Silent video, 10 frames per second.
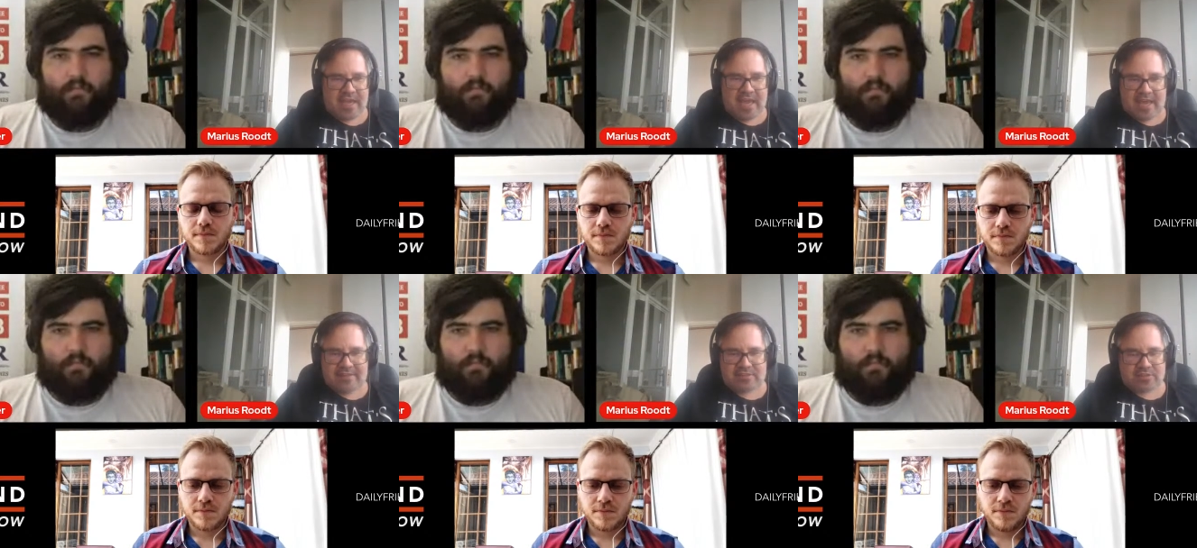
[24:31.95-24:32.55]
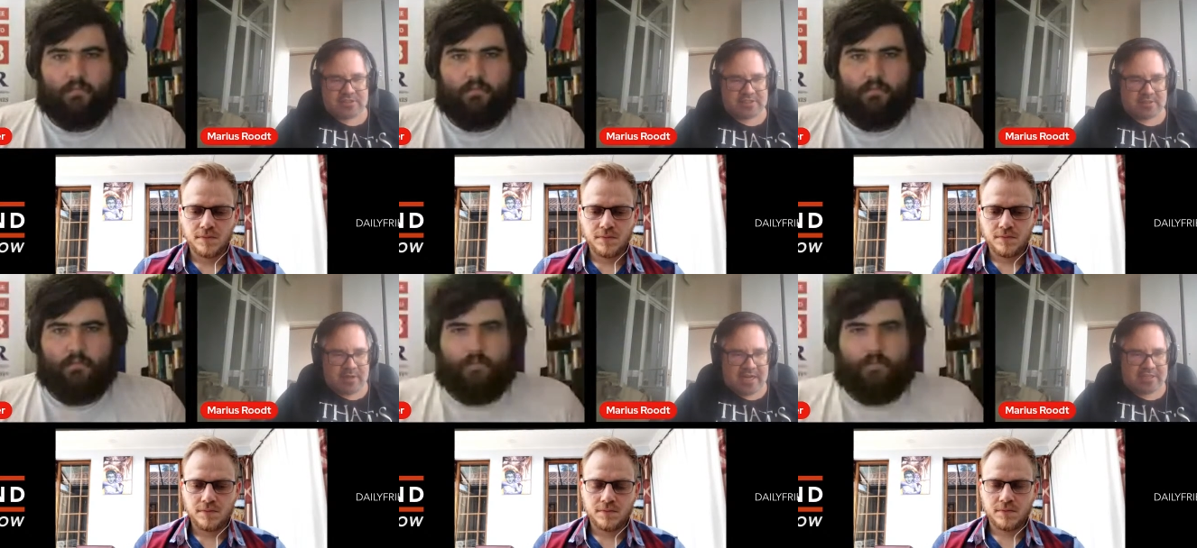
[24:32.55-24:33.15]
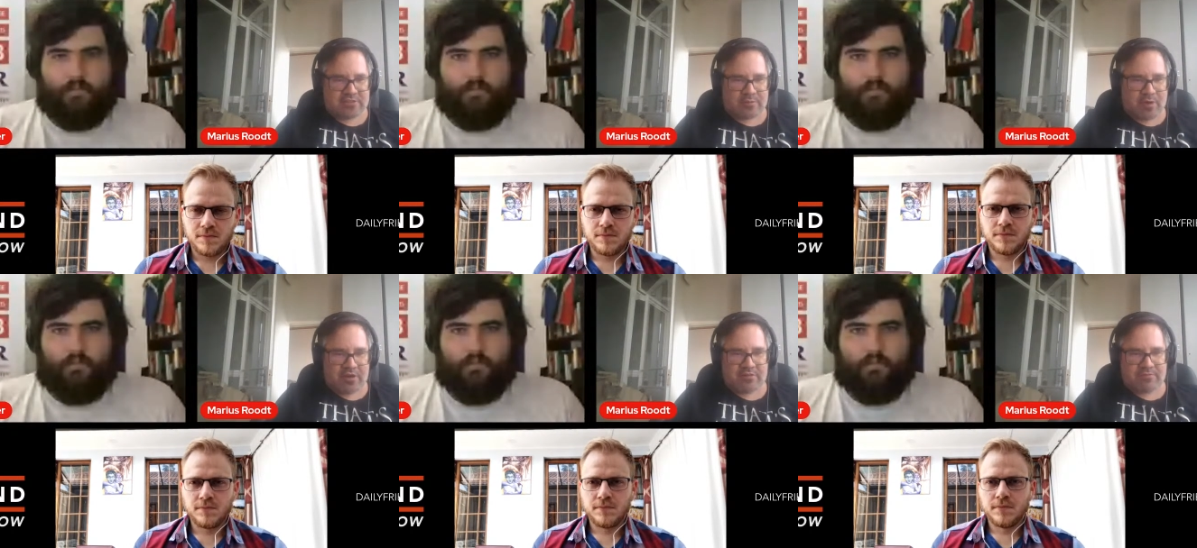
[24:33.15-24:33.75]
Speaker 1: And these artisanal miners are
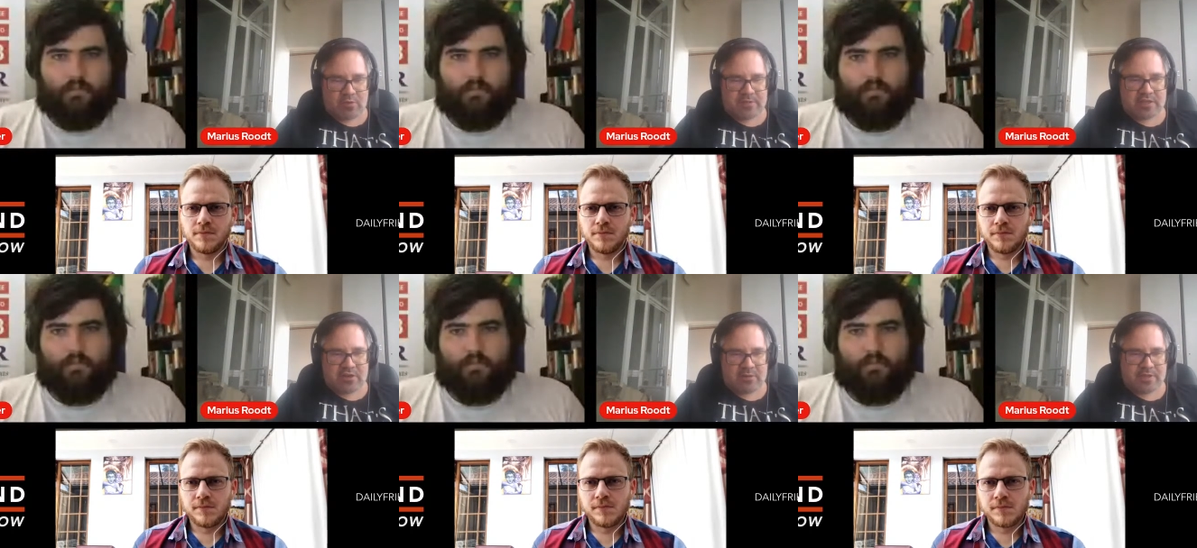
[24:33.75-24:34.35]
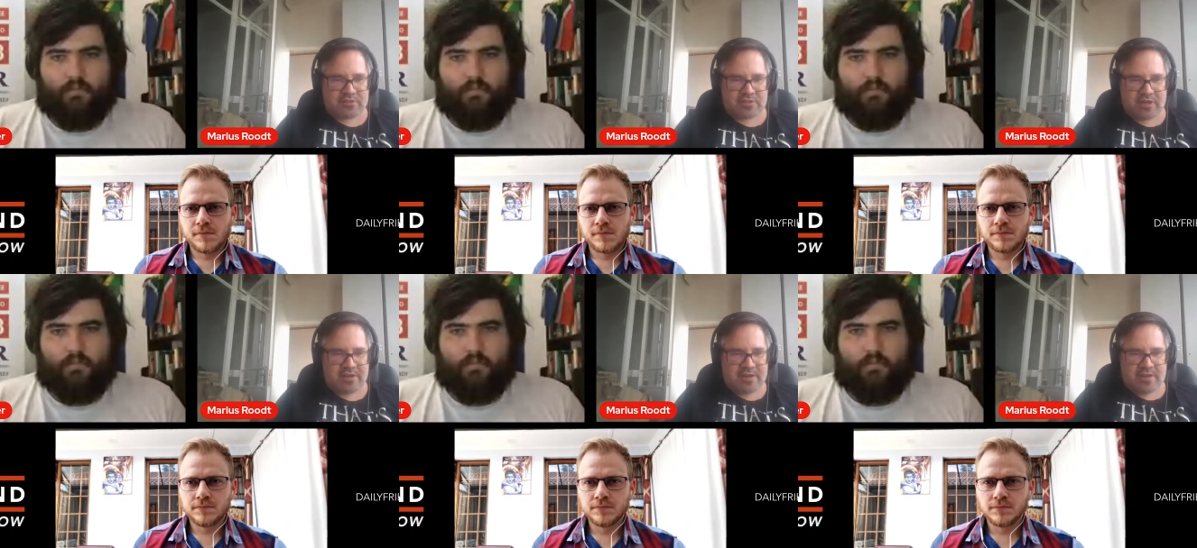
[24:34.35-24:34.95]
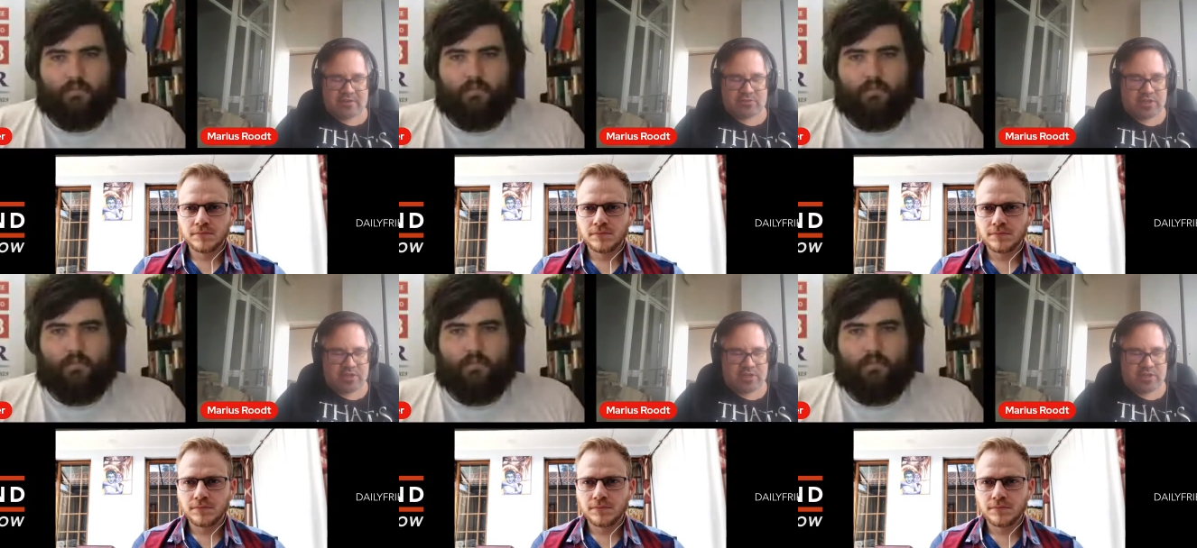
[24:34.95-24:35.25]
part of the formal economy and so on. So we